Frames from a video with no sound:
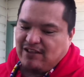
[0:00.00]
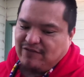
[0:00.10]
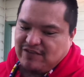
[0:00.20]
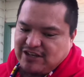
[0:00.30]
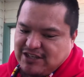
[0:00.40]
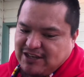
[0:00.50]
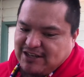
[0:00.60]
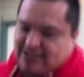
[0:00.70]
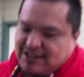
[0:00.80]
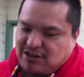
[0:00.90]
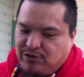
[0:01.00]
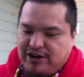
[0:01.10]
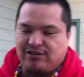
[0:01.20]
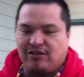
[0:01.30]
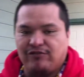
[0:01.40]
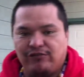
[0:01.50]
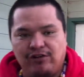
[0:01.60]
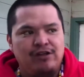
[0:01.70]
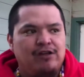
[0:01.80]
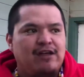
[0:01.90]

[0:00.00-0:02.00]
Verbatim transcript: I love this thing. These things are pretty durable.